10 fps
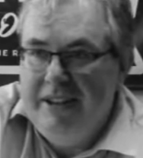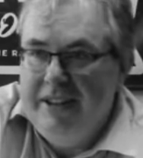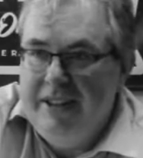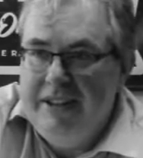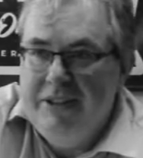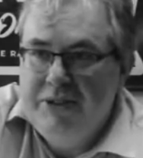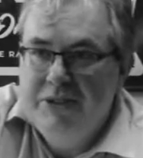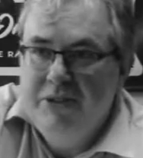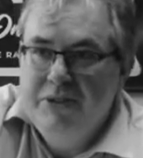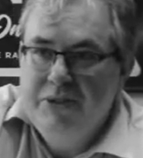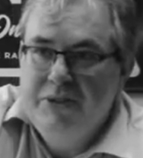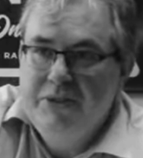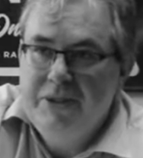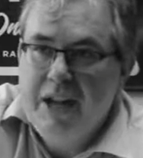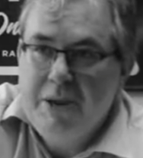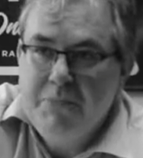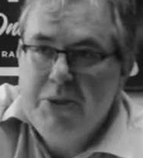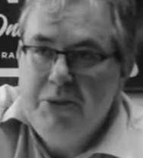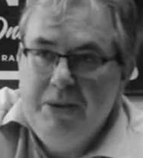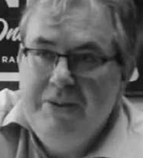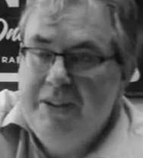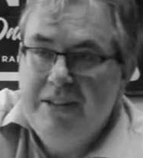It is absolutely